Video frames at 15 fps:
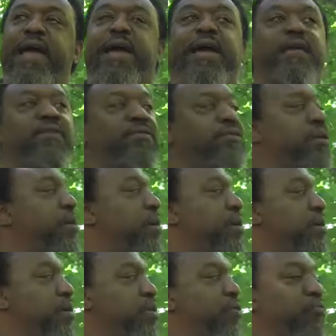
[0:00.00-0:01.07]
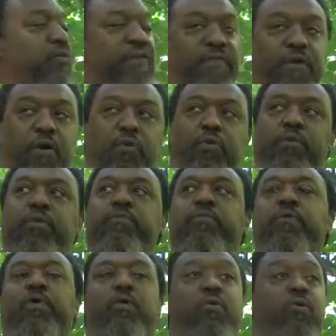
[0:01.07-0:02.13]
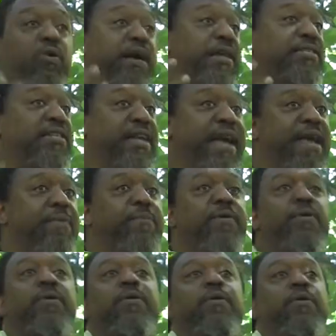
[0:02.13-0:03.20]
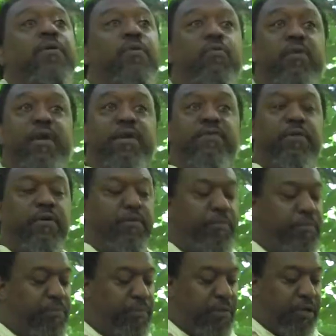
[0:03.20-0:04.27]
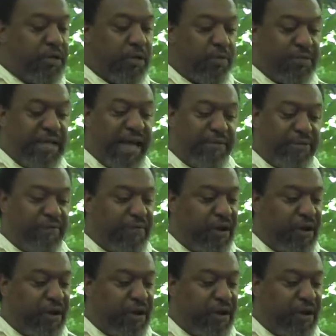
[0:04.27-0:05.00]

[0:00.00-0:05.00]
as, you know, revolt or escape or whatever. So that was